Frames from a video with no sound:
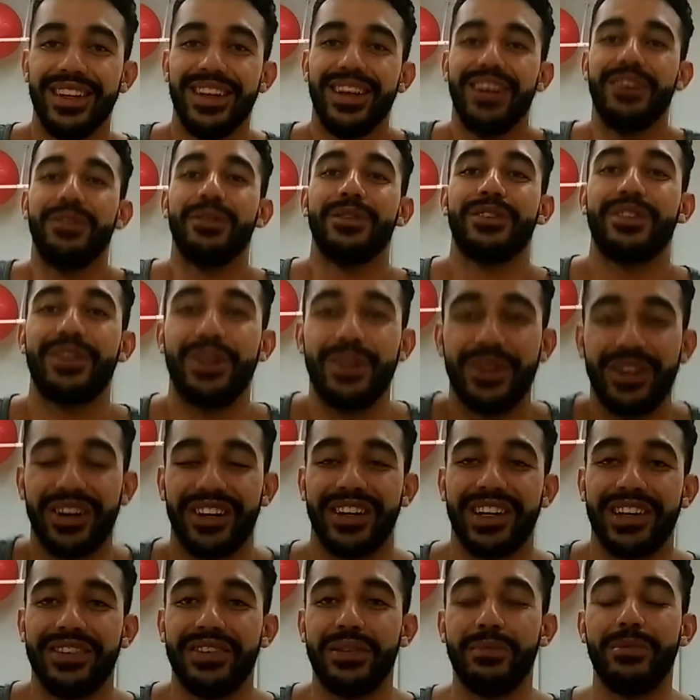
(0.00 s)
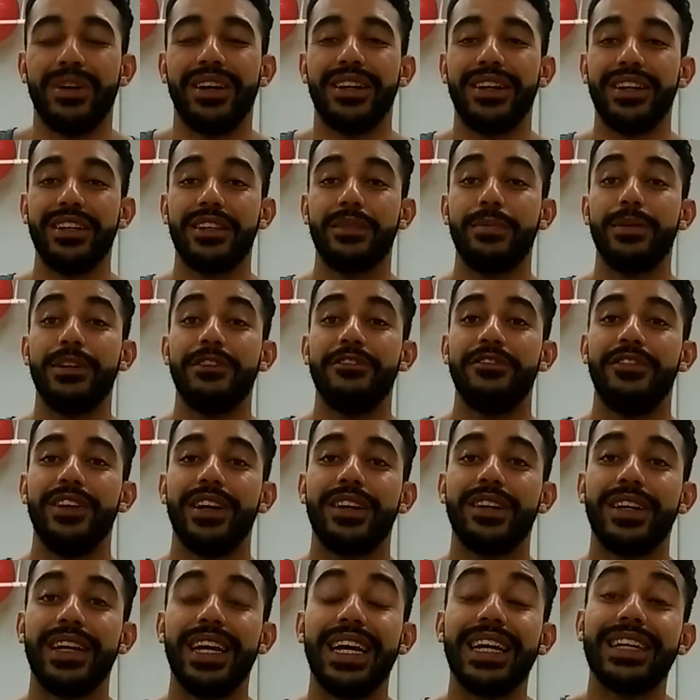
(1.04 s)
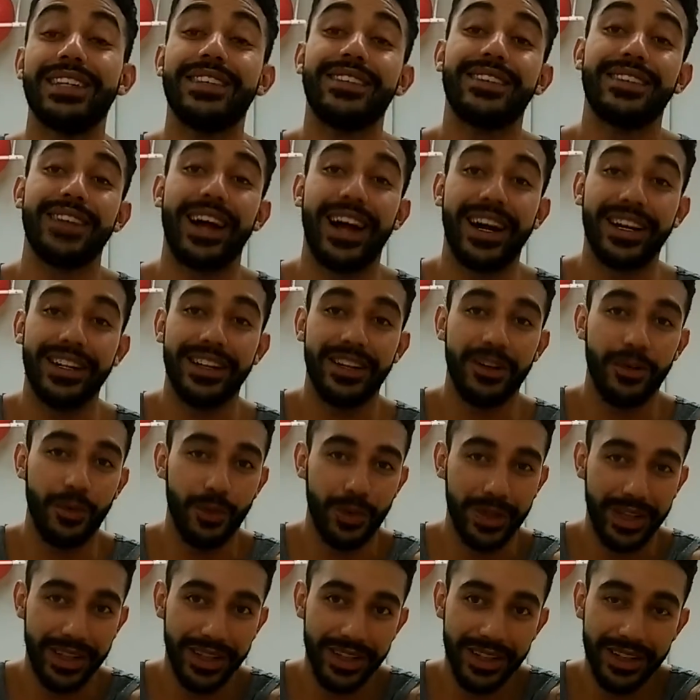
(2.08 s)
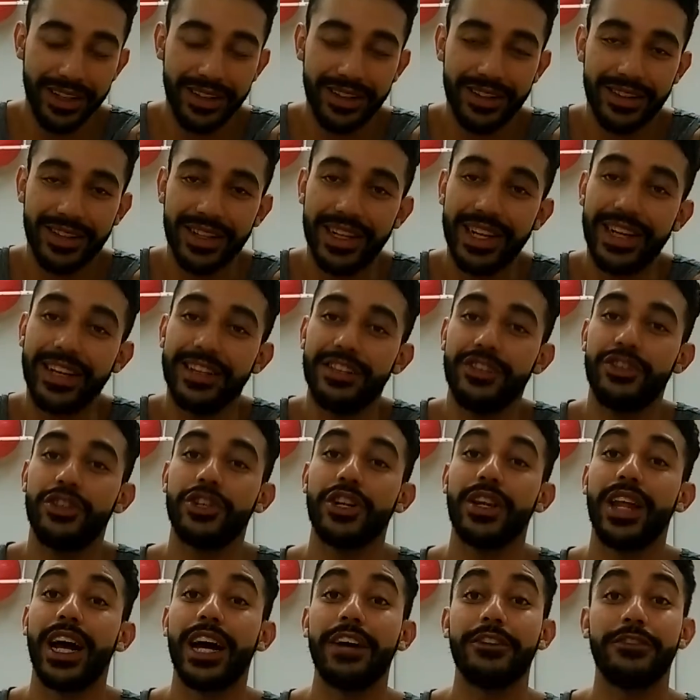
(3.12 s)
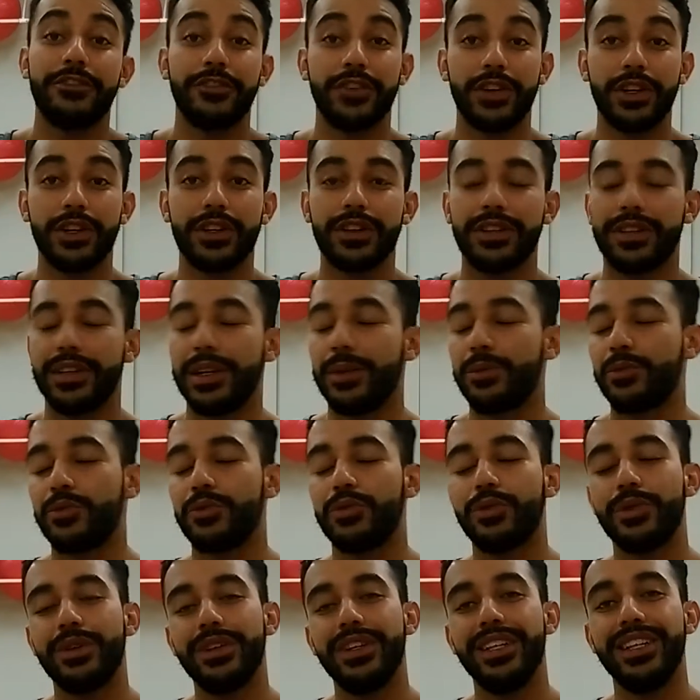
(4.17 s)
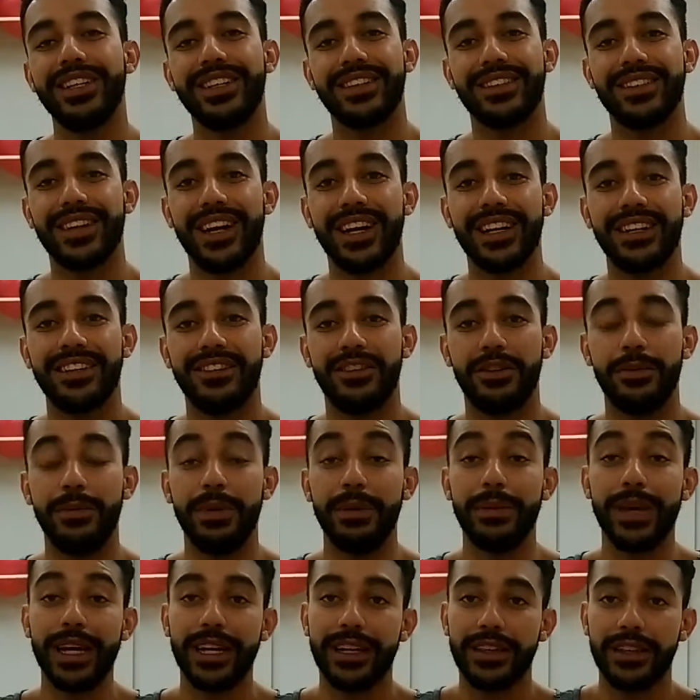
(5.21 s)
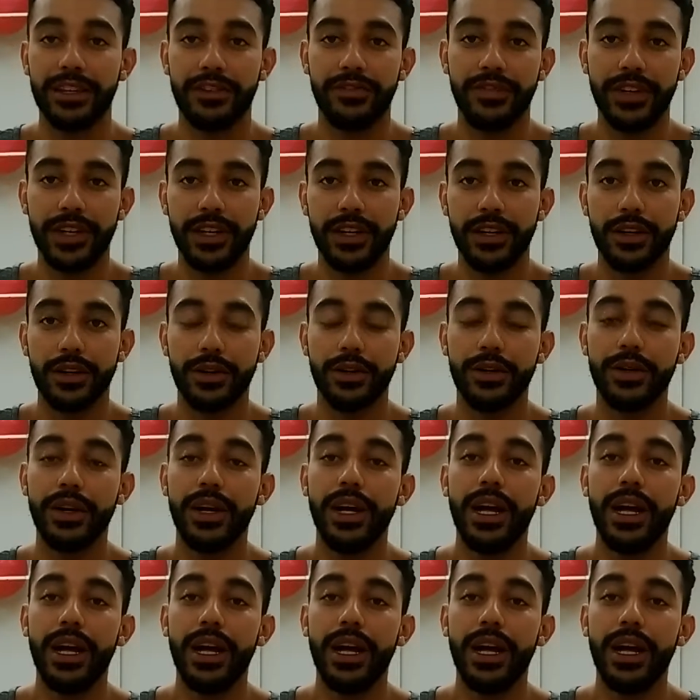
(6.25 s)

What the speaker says: What's going on, everybody? It's been a very exciting week. Today's July 1st, and I'm really excited to be making this video.